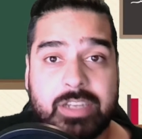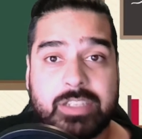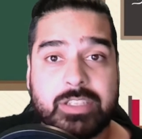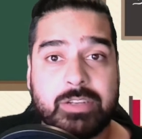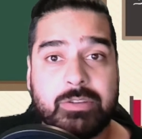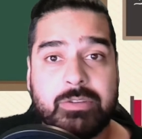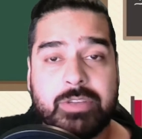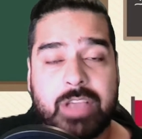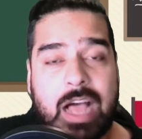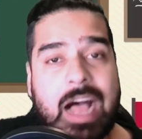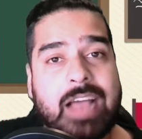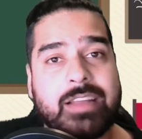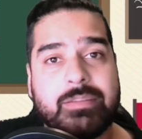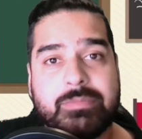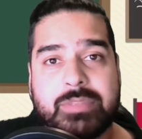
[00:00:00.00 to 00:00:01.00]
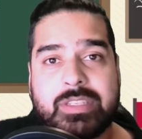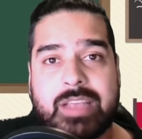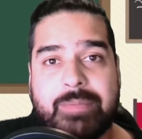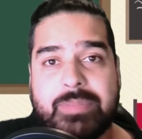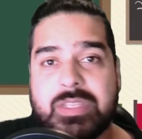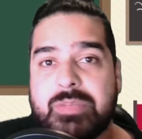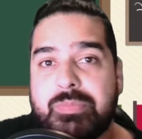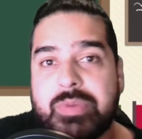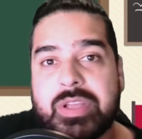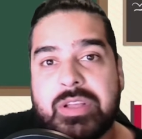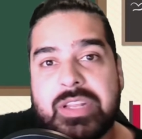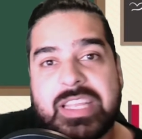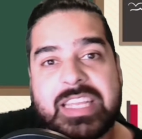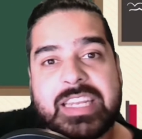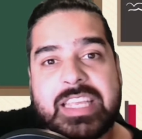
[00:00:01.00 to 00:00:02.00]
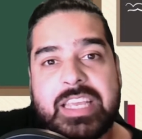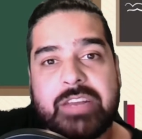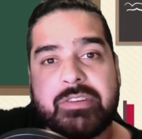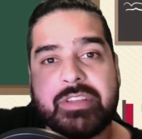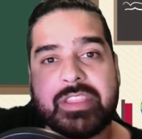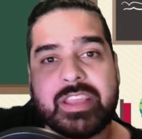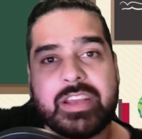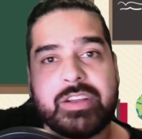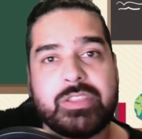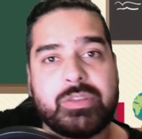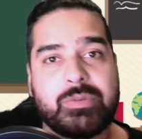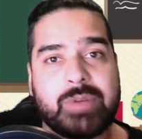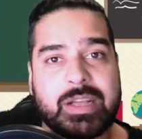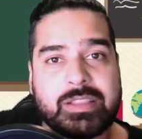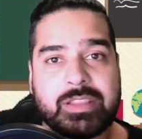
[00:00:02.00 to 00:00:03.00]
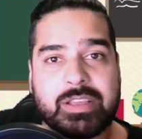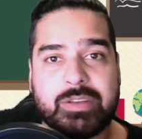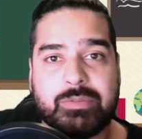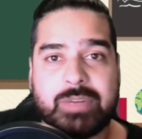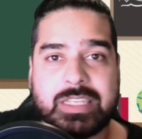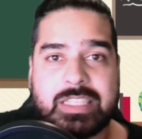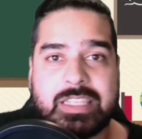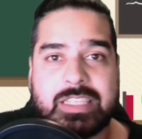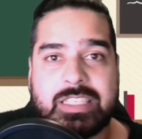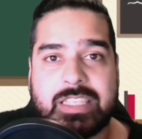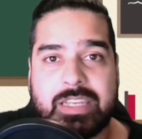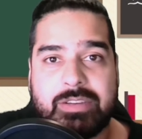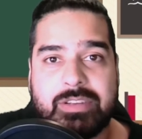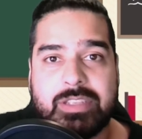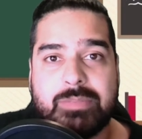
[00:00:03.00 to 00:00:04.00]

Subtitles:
So items have been sprinkled in here and there throughout the rest of the series,